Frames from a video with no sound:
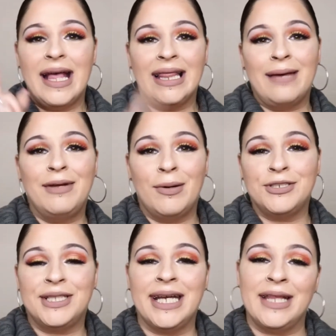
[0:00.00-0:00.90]
Let me know what
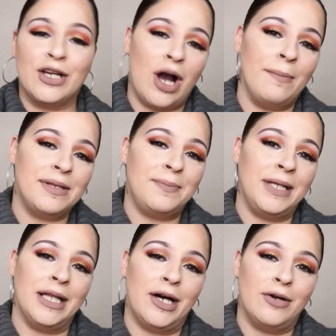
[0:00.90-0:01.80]
you think in the comments
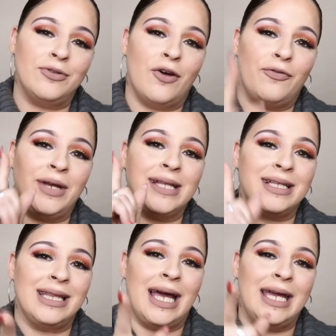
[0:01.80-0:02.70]
below. Don't forget
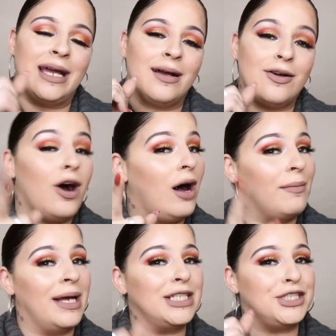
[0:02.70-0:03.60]
to like,
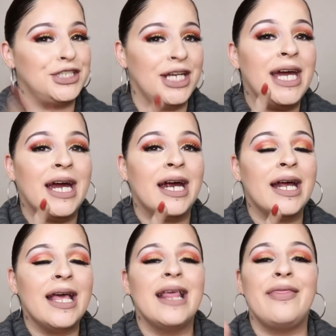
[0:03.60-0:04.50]
comment,
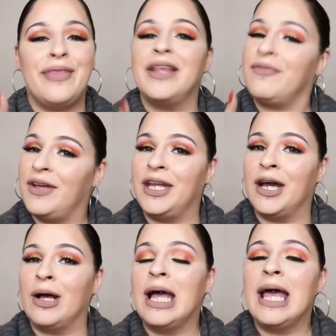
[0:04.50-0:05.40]
share this
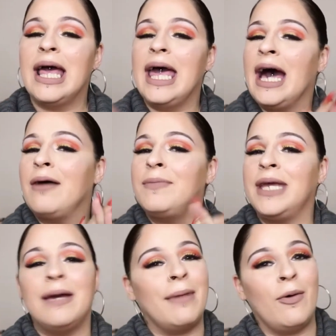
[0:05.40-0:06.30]
video. Help me
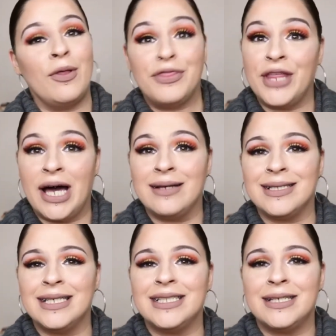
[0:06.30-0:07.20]
hit my
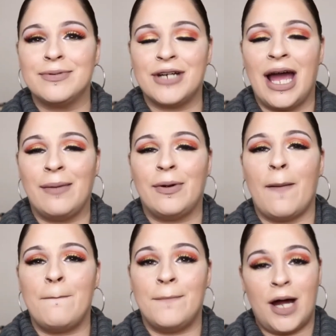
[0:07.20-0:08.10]
1,000 subscriber
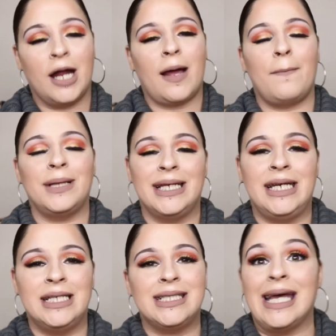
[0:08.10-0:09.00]
mark. Please,